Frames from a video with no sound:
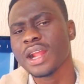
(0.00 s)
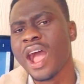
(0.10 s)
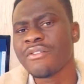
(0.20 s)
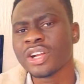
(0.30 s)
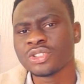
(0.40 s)

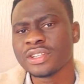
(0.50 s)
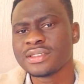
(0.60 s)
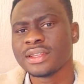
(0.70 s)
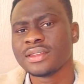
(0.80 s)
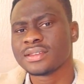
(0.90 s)
I've actually
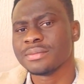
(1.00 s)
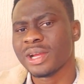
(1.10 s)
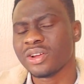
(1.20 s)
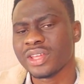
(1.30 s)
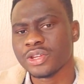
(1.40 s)
said this in my
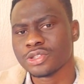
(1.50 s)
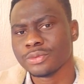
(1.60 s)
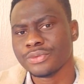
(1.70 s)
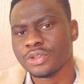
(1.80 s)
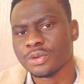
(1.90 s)
other
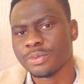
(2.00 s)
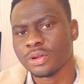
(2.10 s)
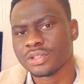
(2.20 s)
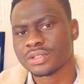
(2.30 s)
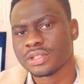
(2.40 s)
YouTube video,
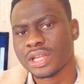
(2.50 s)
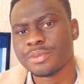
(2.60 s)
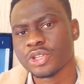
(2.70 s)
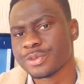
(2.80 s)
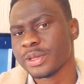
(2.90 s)
but let me
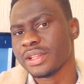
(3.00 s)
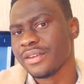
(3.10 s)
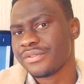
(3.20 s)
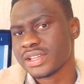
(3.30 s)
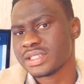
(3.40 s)
just make the
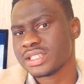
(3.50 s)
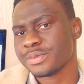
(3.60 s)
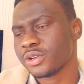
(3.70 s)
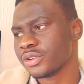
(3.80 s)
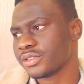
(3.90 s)
emphasis
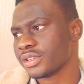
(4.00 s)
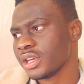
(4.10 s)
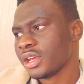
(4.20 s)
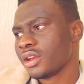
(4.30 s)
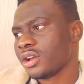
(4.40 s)
because
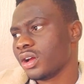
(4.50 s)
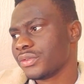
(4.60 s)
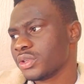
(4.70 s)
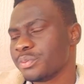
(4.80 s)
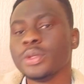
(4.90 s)
of
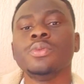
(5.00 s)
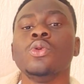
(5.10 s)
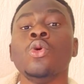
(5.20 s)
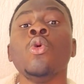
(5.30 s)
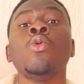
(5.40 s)
some people
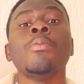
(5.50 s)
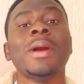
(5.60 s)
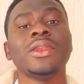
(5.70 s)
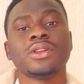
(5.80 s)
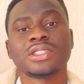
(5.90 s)
who
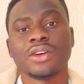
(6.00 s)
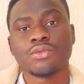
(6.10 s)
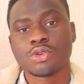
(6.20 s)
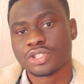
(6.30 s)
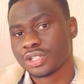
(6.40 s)
might not have
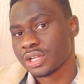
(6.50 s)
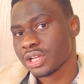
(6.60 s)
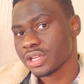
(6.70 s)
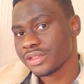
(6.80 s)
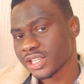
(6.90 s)
watched
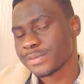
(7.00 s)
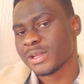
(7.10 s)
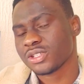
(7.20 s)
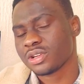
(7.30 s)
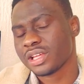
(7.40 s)
this
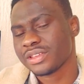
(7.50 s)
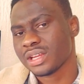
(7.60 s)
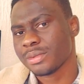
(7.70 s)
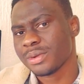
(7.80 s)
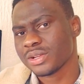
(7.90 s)
particular thing
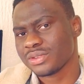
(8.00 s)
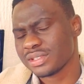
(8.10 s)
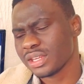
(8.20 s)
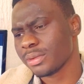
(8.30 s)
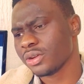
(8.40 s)
I'm about to
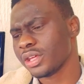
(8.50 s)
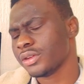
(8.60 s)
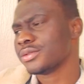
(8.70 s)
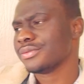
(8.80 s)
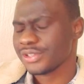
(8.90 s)
say in my other
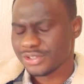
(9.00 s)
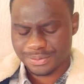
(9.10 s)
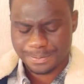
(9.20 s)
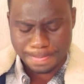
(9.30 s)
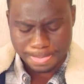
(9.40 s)
YouTube video
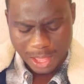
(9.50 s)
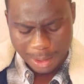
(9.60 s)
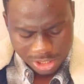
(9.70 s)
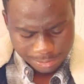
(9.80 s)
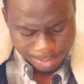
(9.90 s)

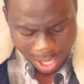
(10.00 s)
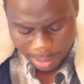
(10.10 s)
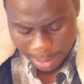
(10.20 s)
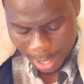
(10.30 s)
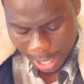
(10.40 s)

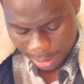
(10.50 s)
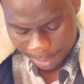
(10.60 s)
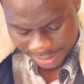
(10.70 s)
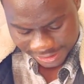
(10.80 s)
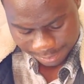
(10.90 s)
about
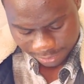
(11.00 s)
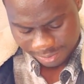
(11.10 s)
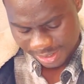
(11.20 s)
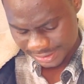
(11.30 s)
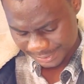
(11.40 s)
market
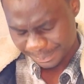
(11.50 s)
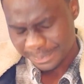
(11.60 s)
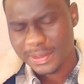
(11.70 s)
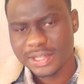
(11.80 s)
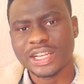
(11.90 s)
movement.
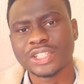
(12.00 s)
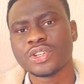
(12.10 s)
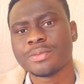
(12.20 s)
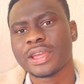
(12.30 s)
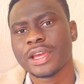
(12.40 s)
There are
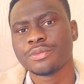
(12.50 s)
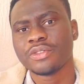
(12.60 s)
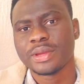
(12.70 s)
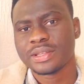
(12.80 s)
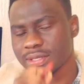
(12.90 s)
three market
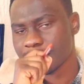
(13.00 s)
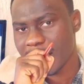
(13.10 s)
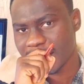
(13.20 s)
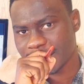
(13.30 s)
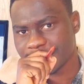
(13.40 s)
movements in the
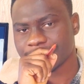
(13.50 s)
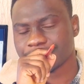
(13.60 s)
market.